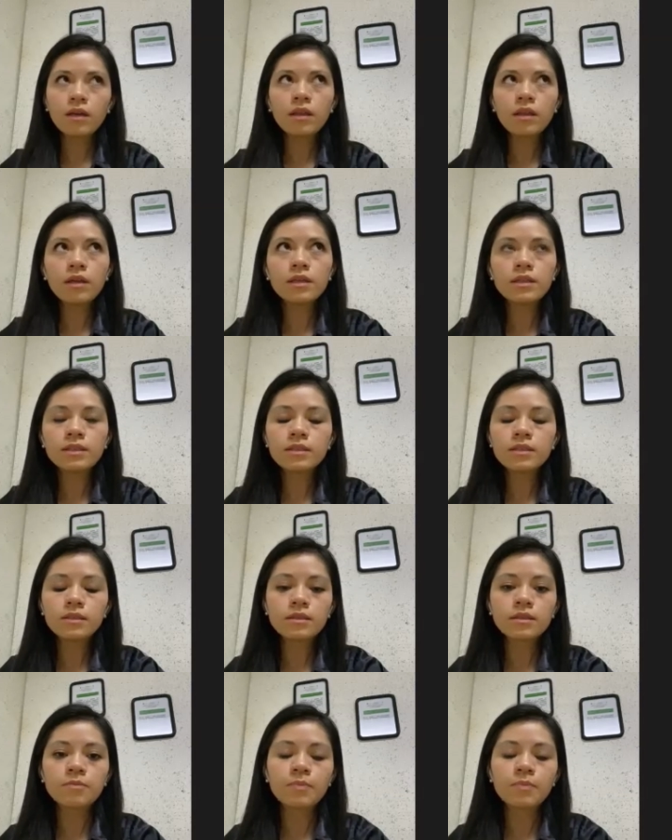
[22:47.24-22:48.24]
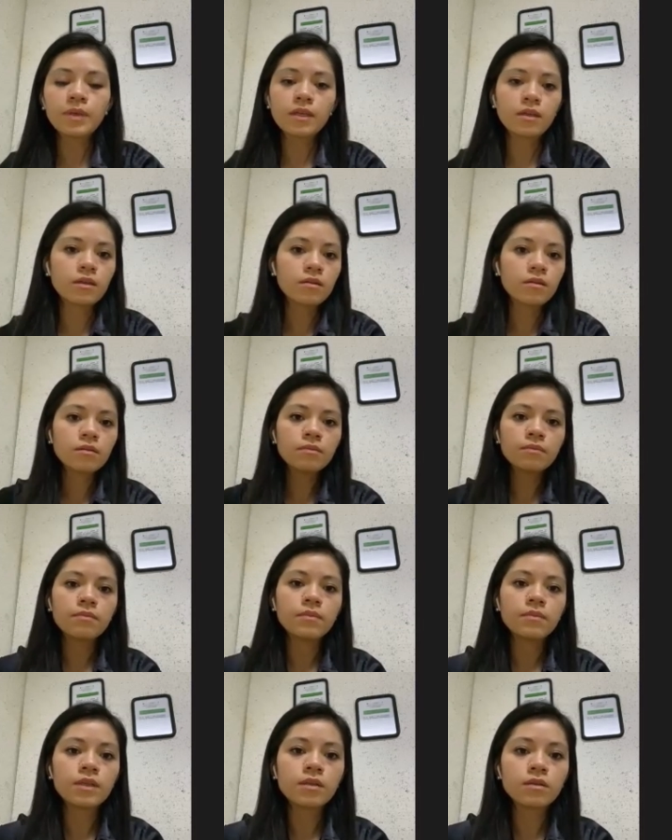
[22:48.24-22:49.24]
I think it's, it's speaking
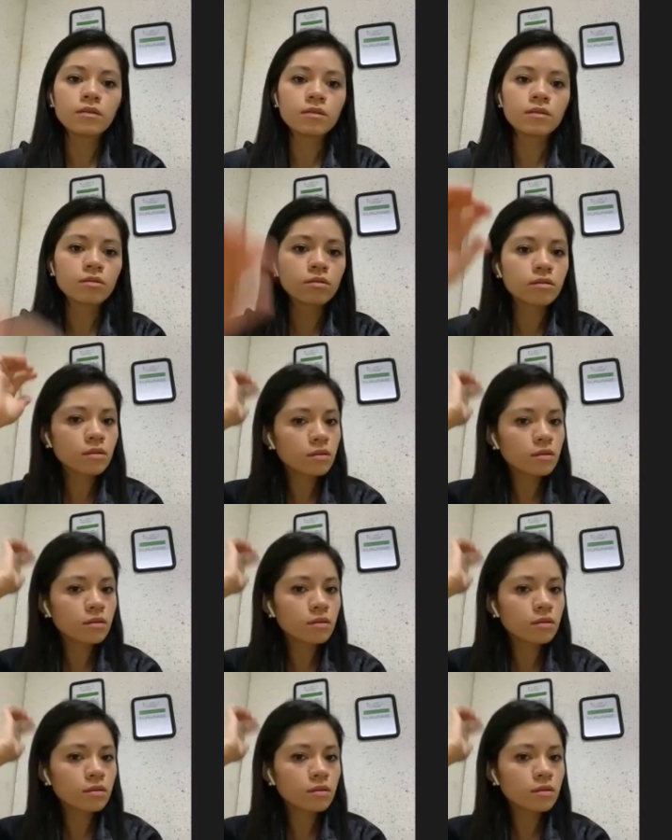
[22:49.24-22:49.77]
because yeah.